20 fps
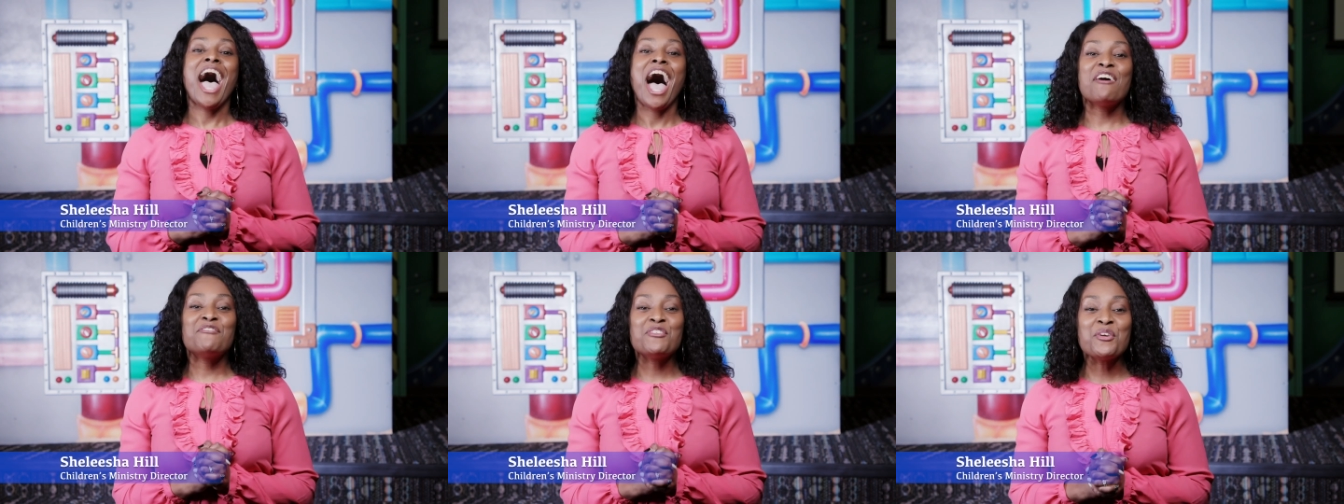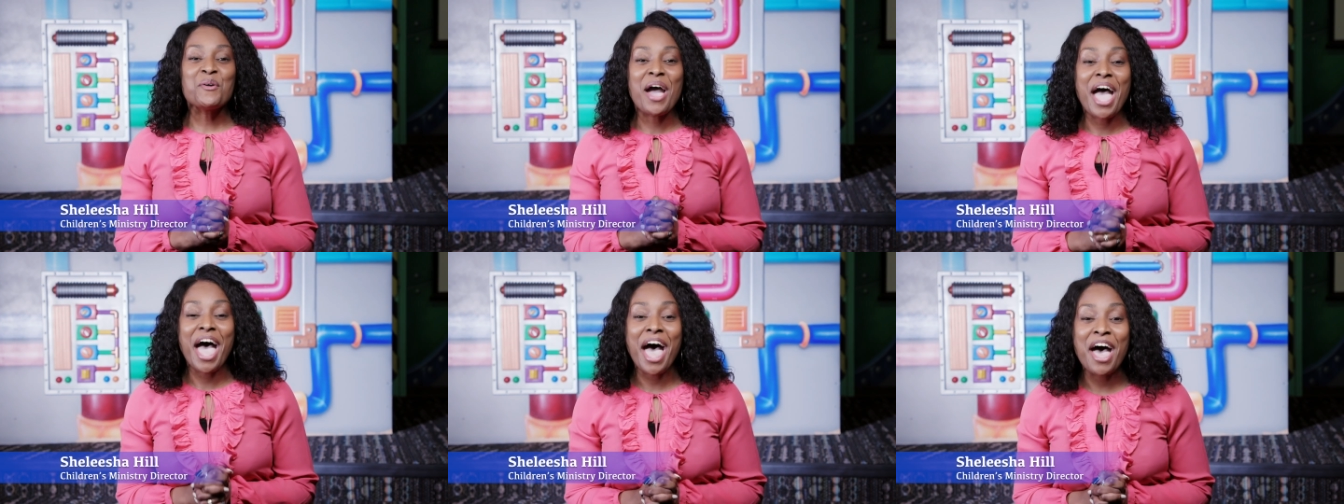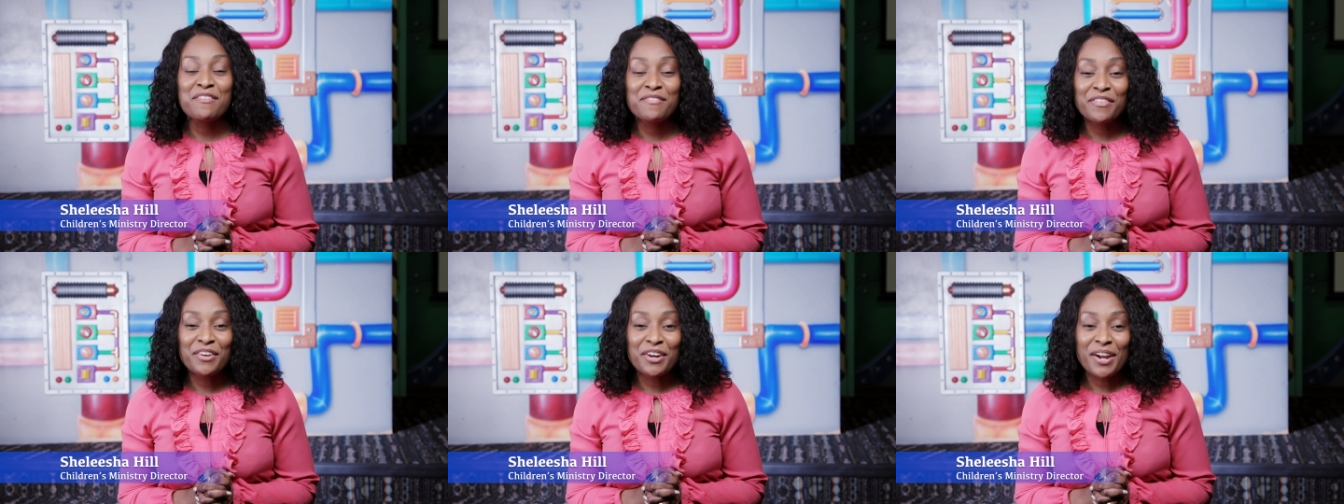Have you
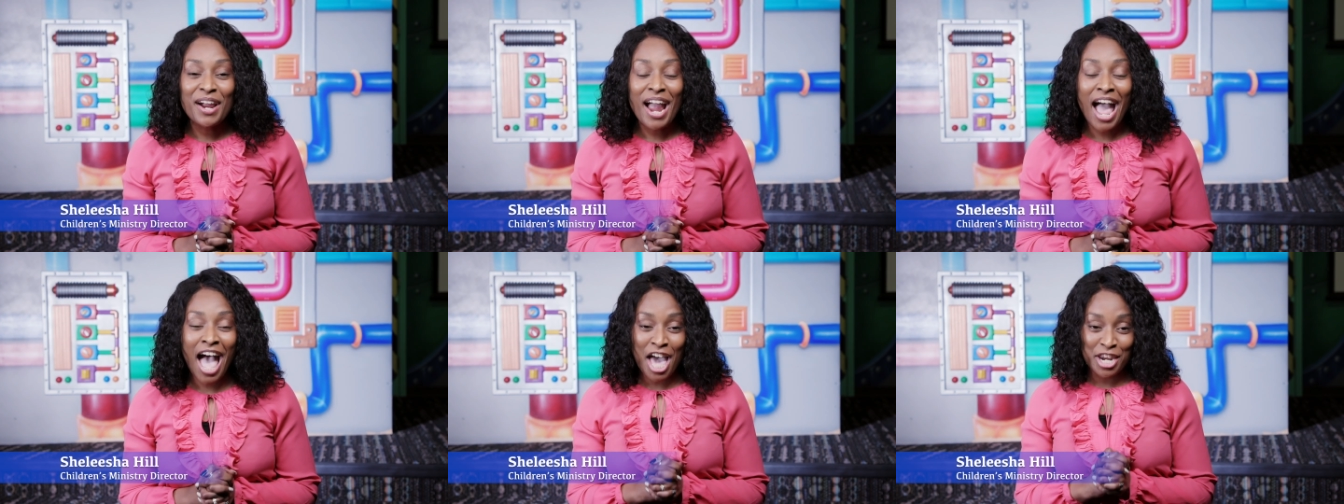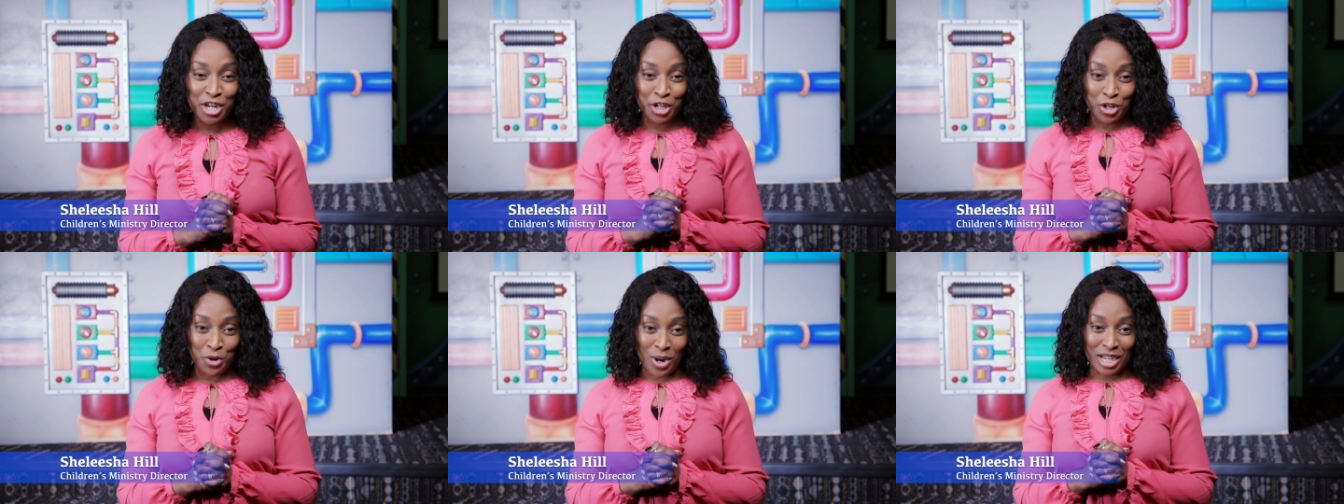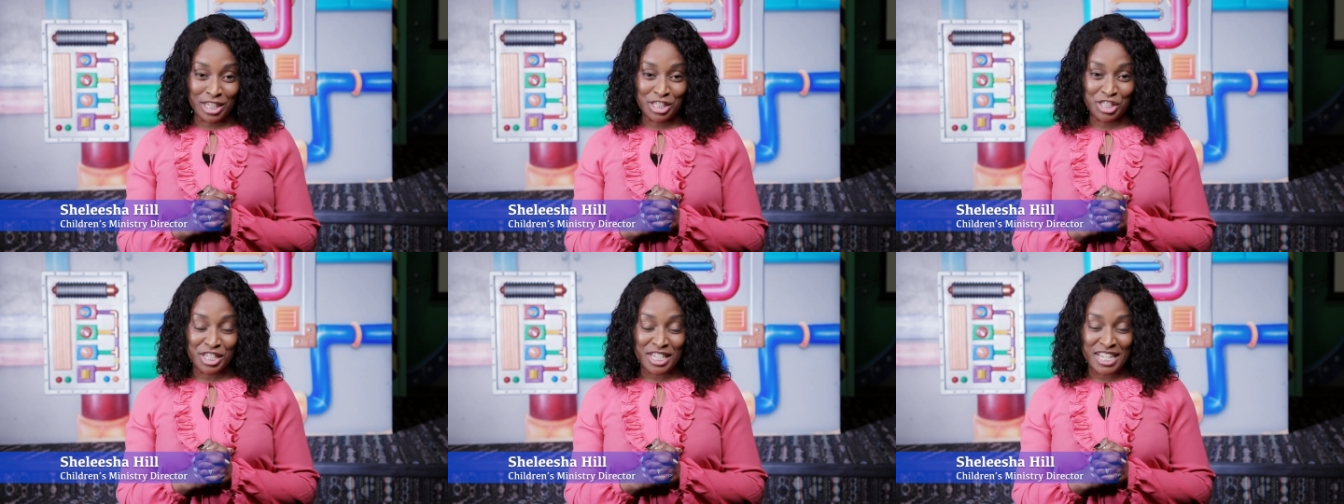ever had a
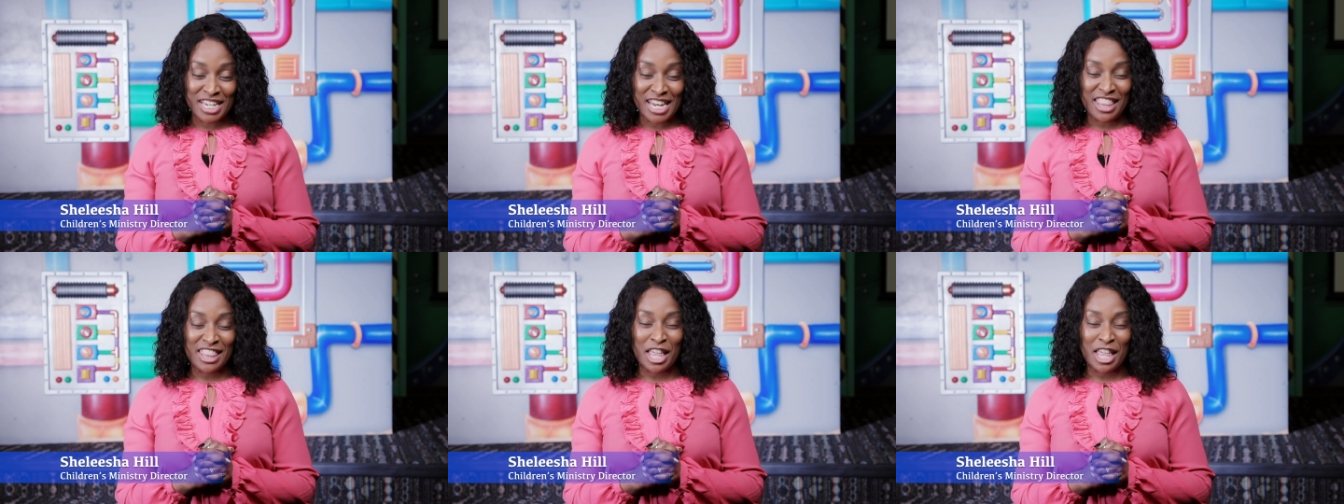question